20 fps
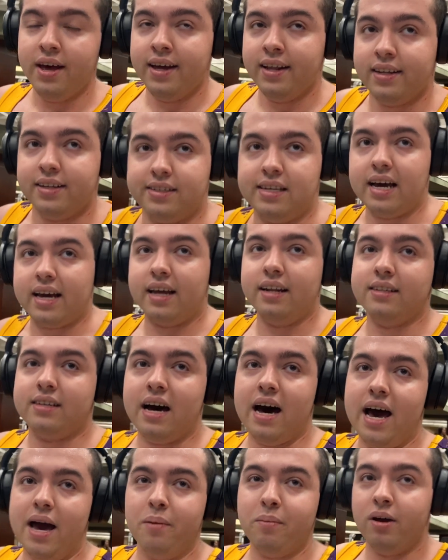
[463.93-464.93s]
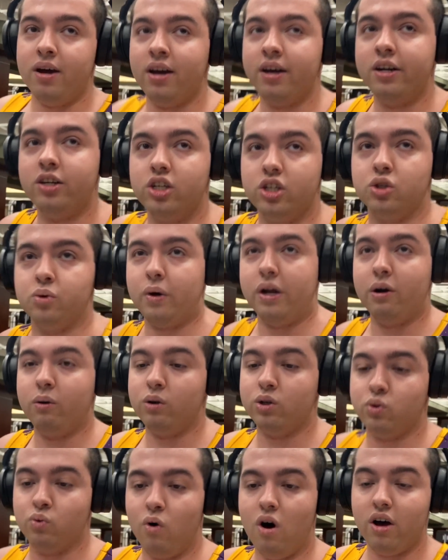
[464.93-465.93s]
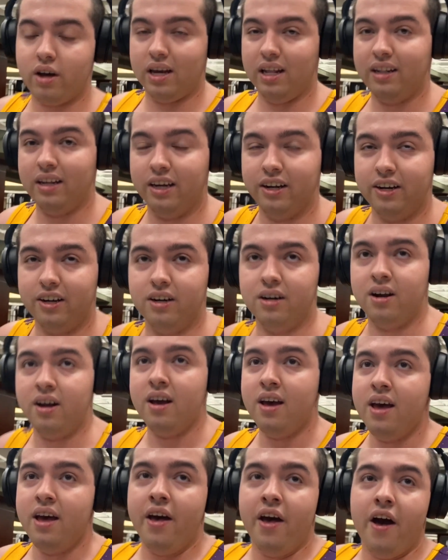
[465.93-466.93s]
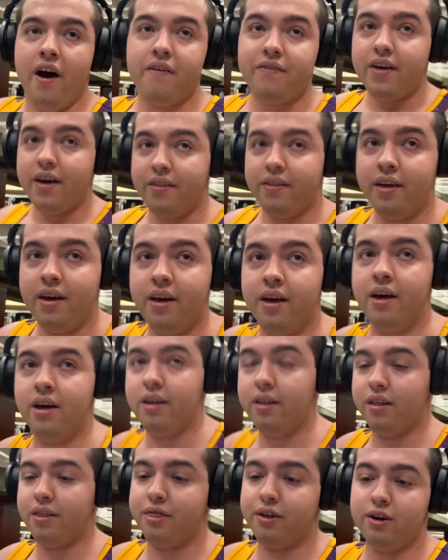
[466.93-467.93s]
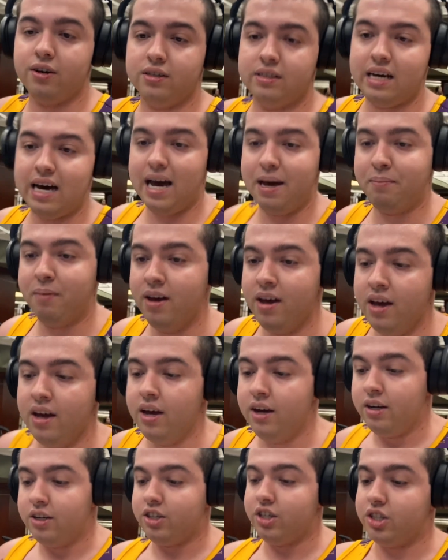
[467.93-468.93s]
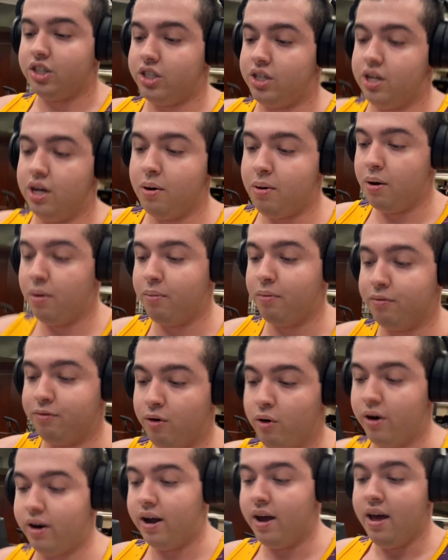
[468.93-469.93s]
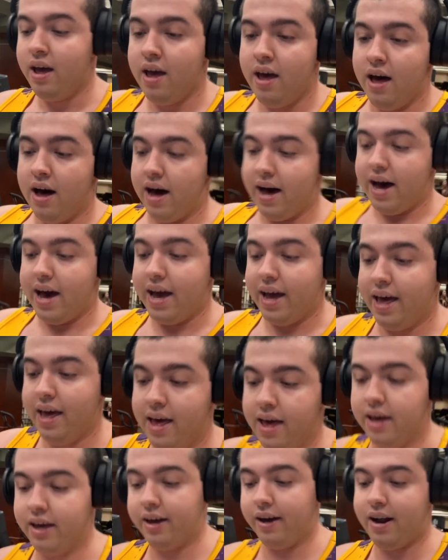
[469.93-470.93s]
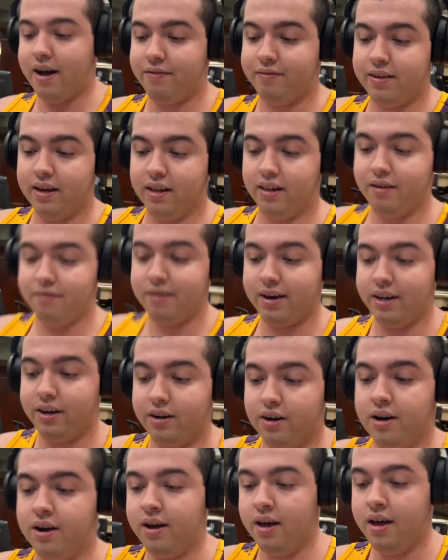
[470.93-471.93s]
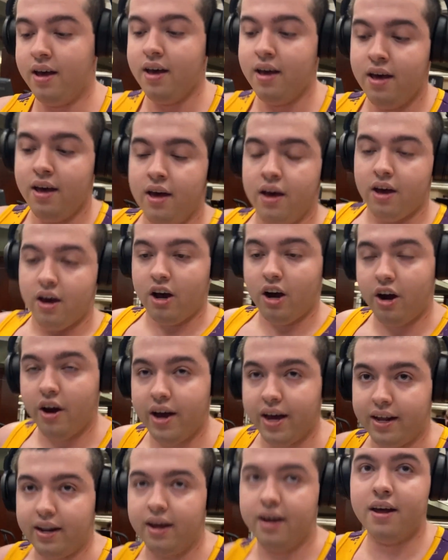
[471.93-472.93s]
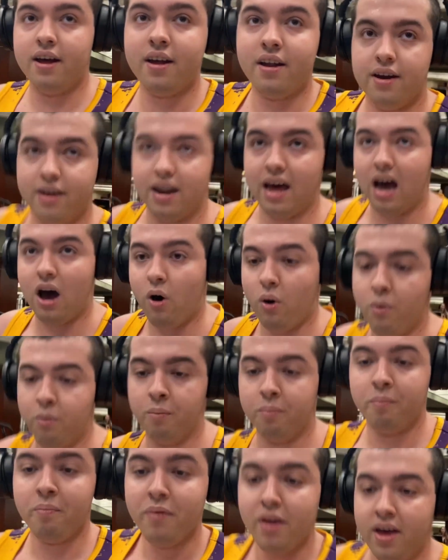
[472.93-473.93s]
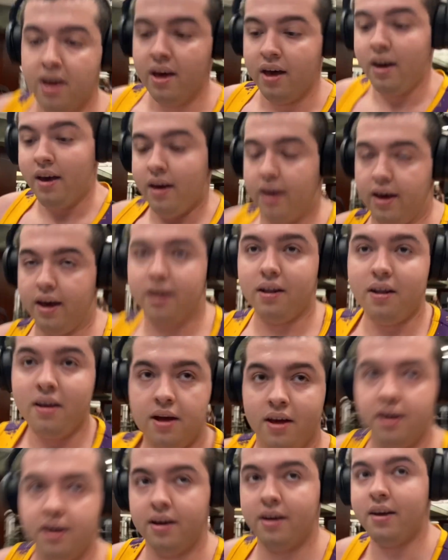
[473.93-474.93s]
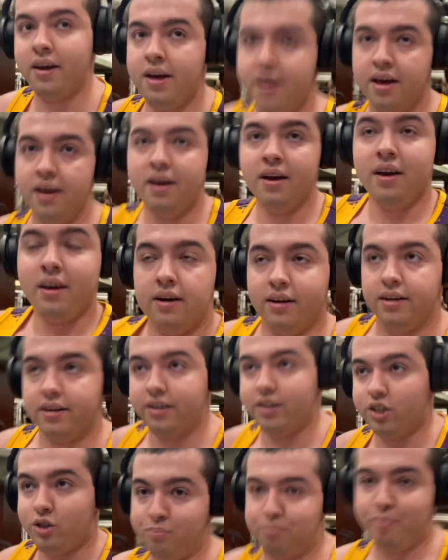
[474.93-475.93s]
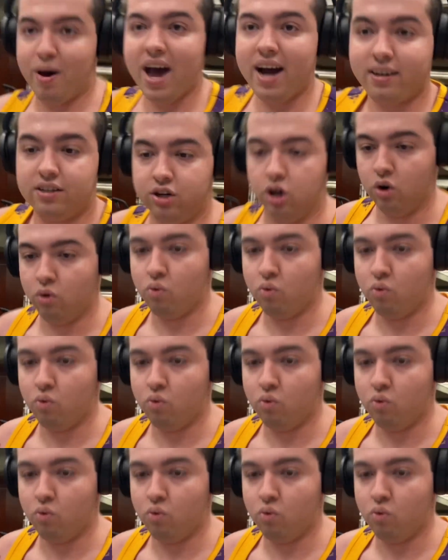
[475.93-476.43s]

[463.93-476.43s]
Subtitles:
The second time, just when I was walking here. And then the third time, just before I got off the elevator. All right, now it is back to